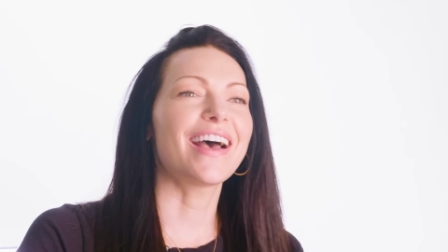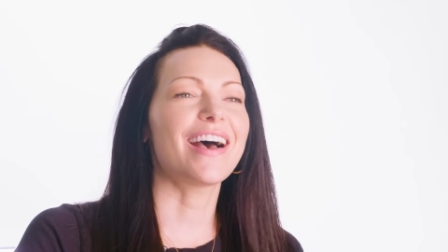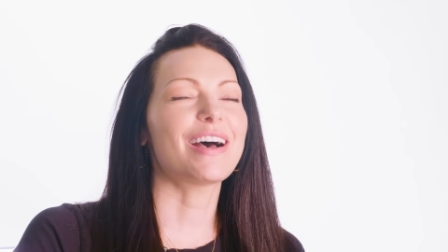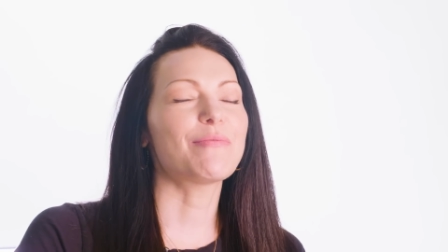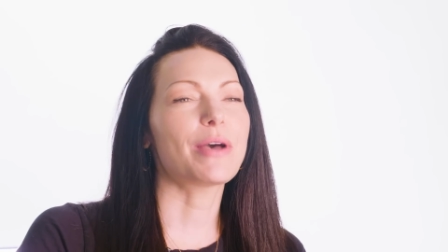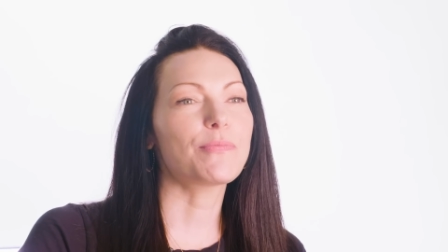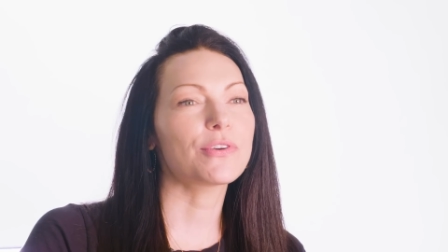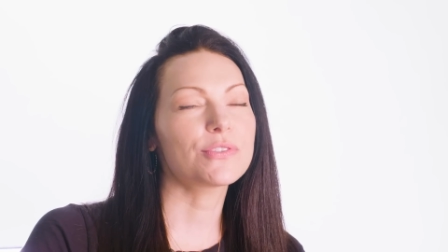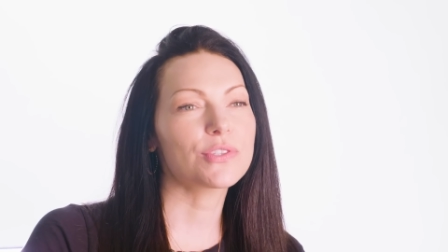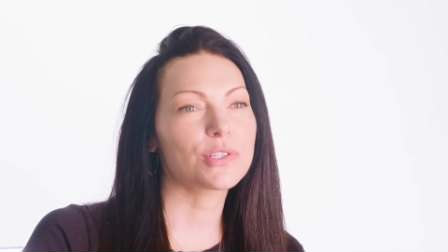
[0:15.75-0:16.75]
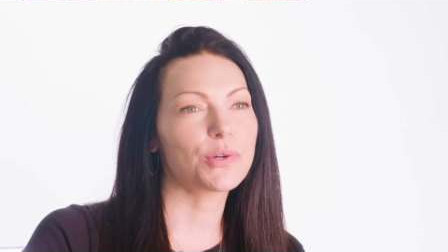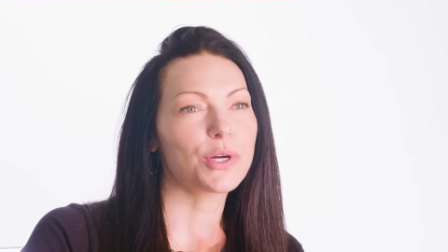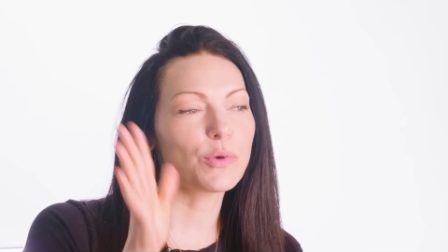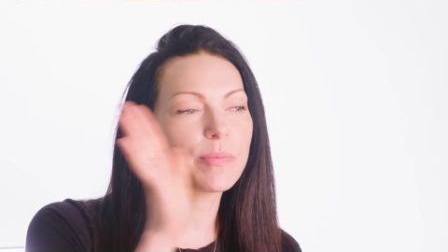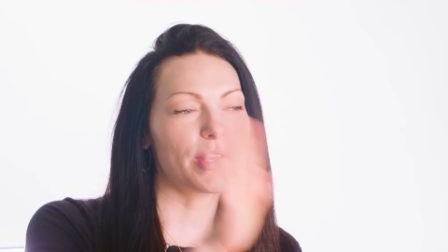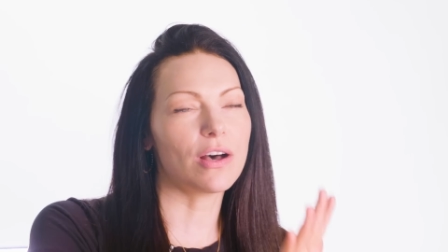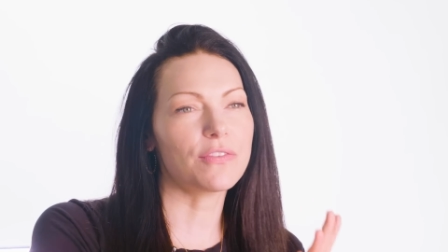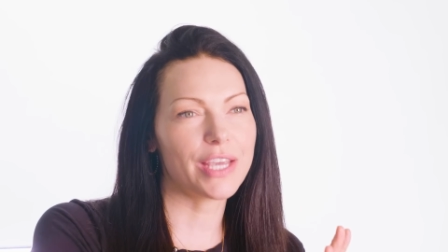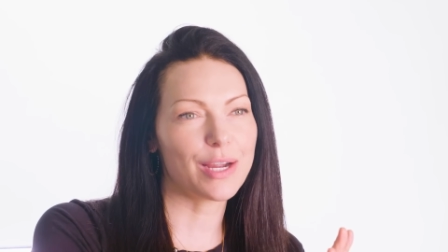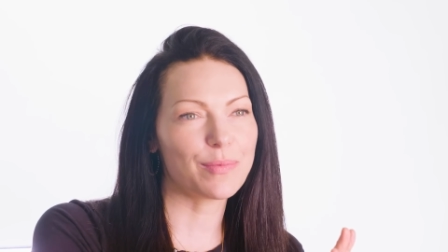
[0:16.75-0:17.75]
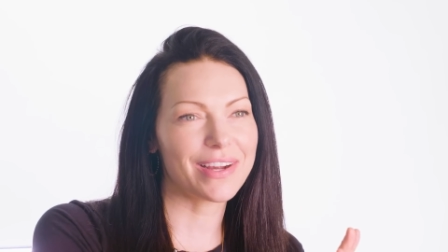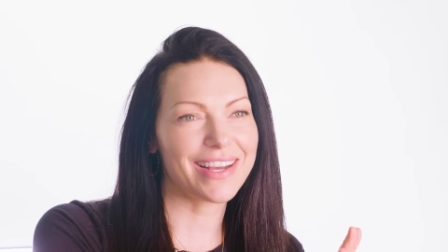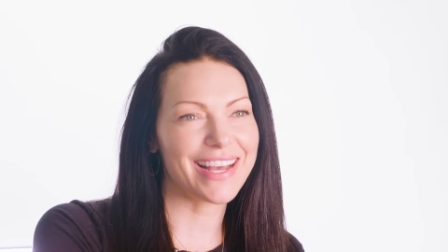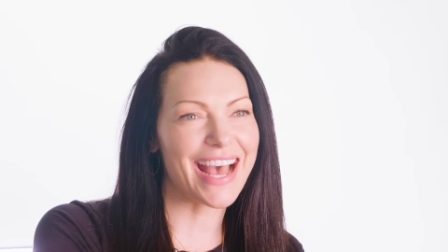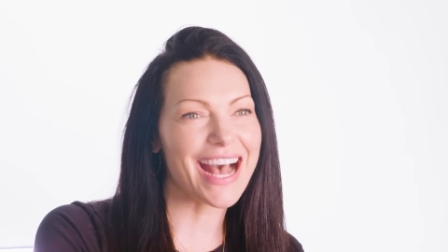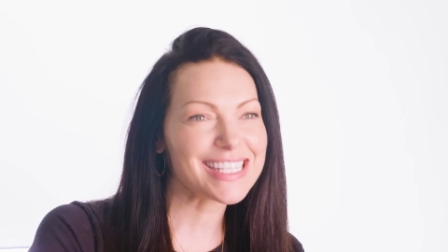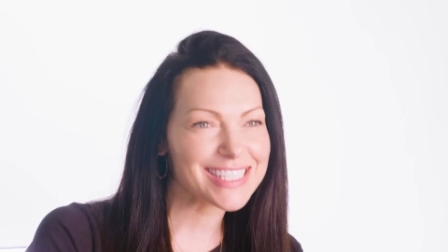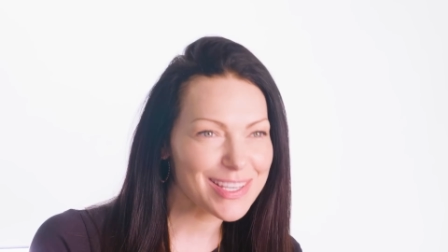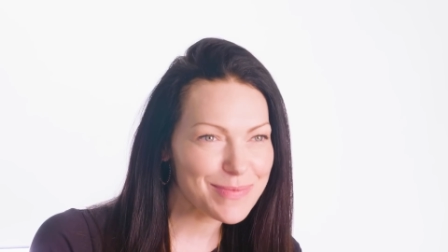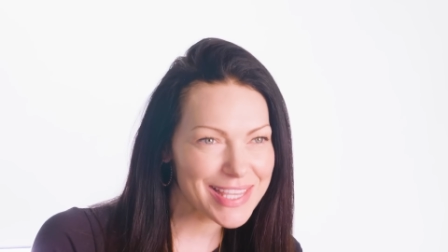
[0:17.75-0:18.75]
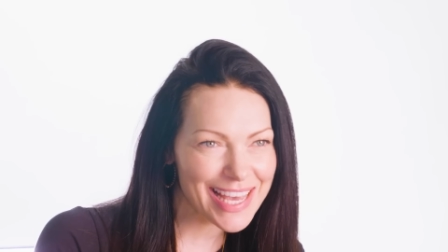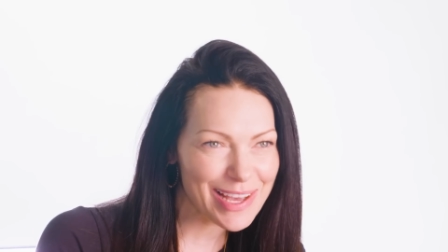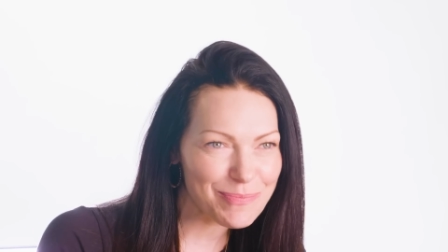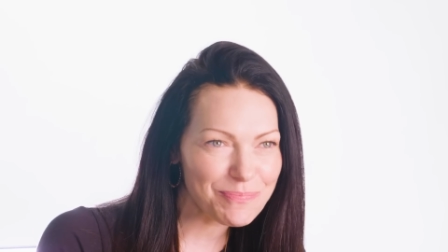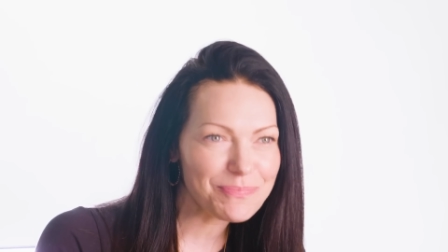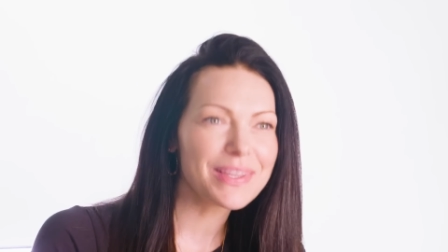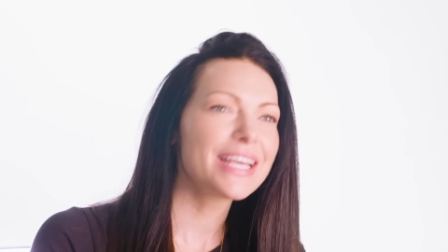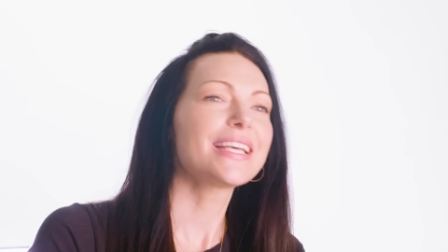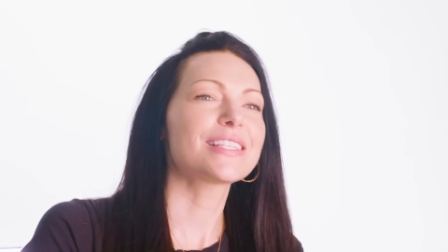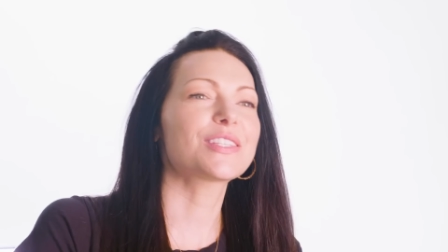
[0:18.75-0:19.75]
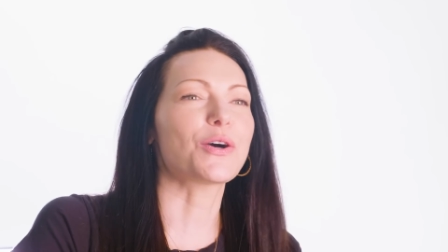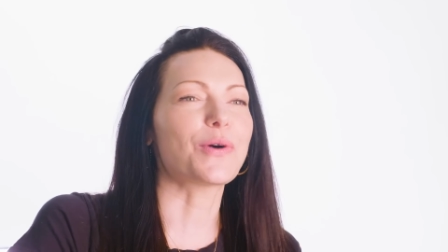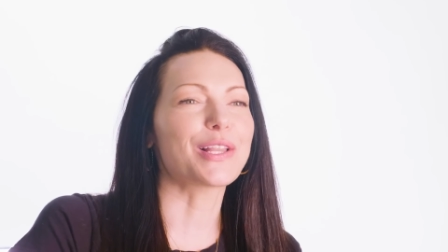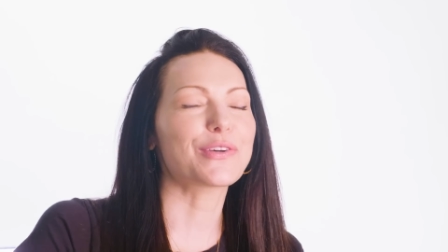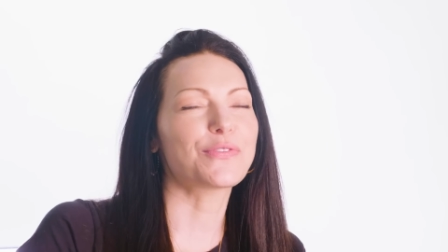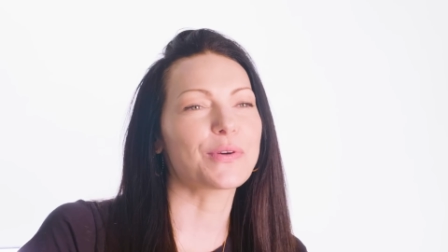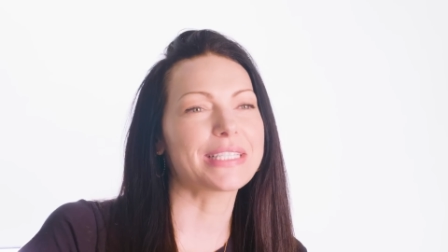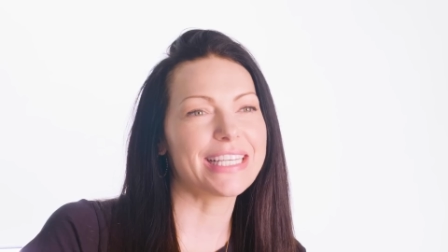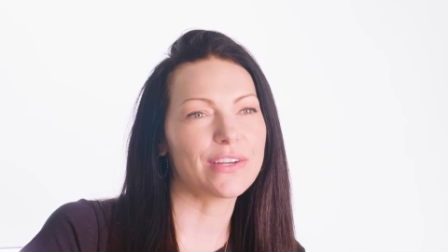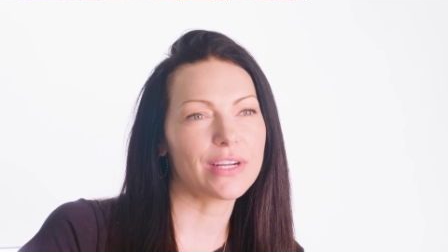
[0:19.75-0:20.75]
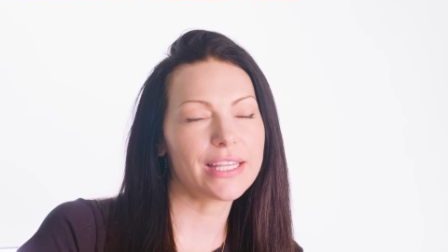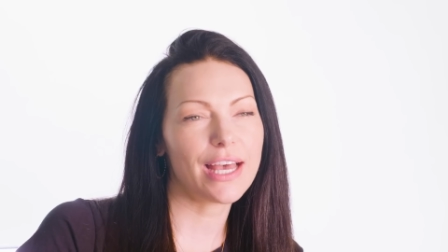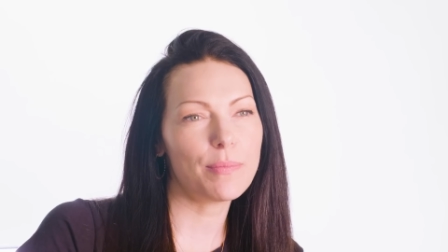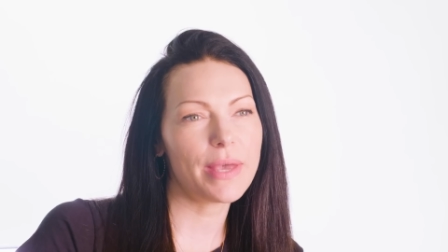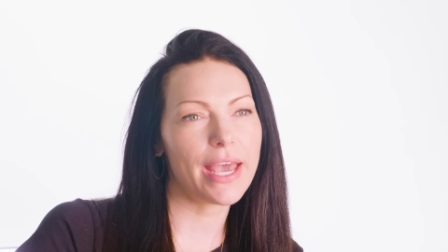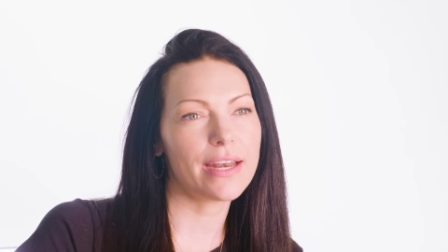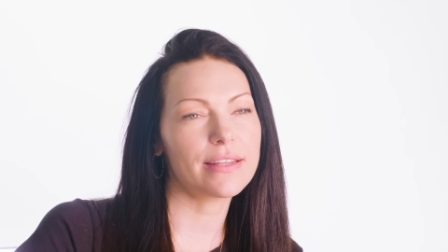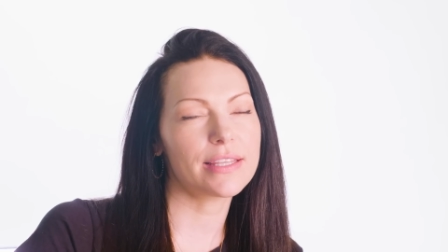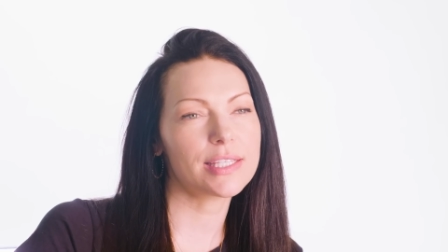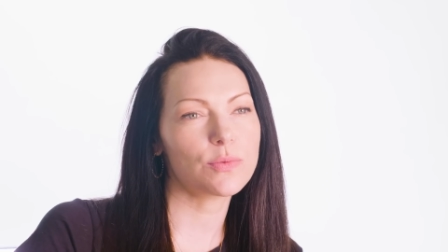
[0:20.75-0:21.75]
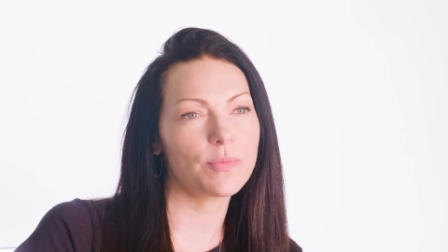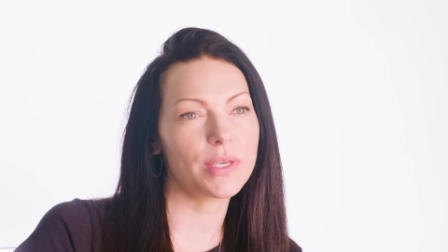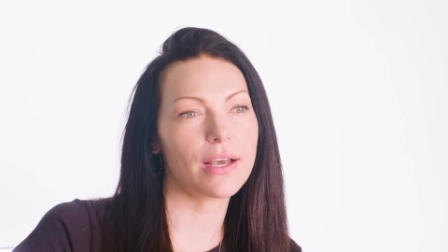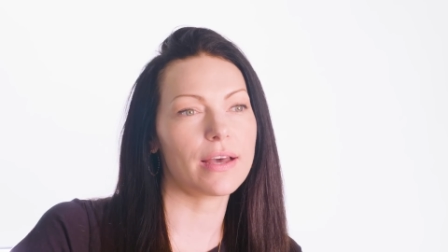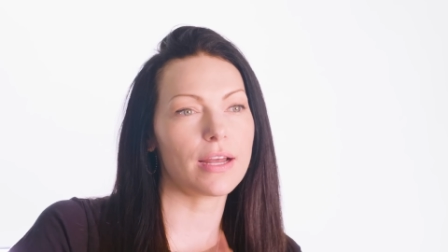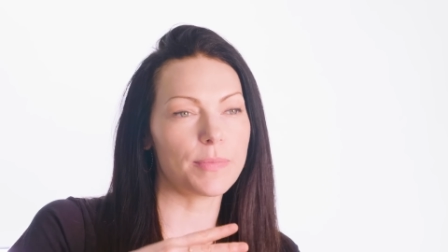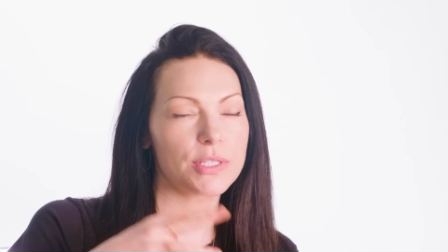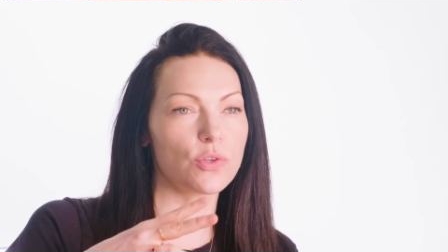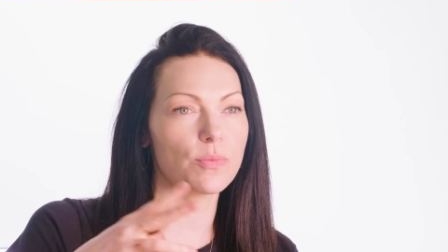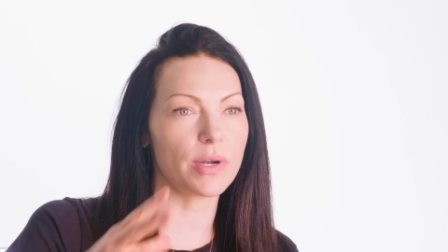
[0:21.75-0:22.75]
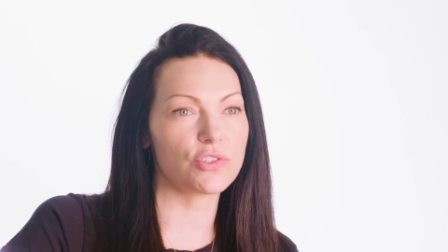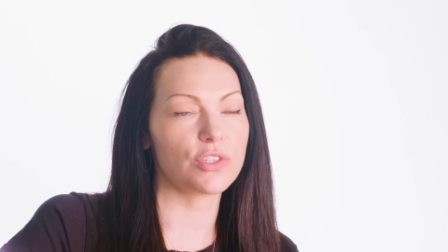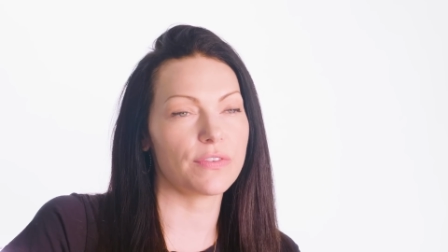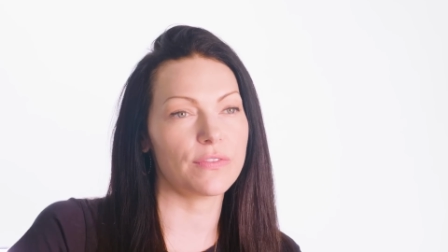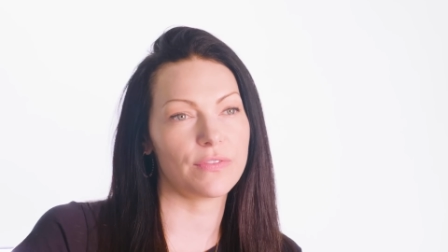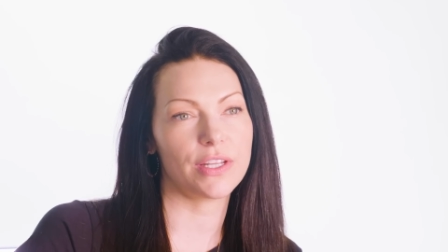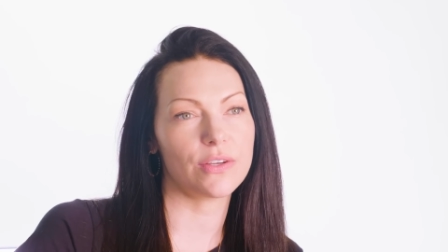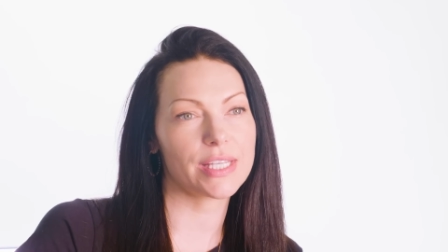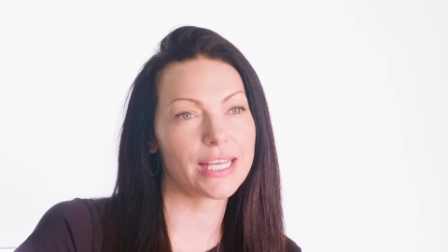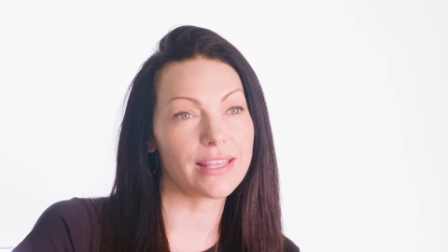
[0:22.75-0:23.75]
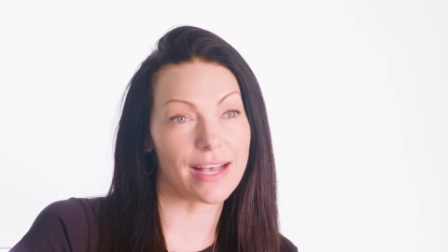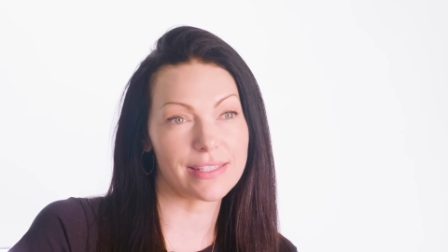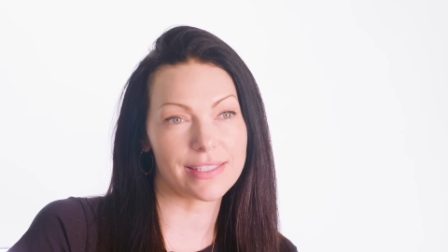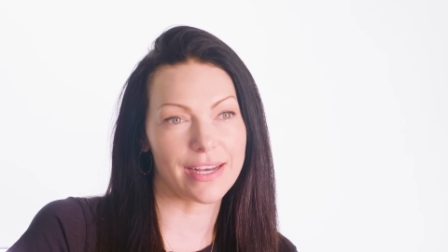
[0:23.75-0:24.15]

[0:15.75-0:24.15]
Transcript: Uh, my producer Laura will be off camera asking me them. So I look forward to hearing them. And this will be cut up into a bunch of different videos like last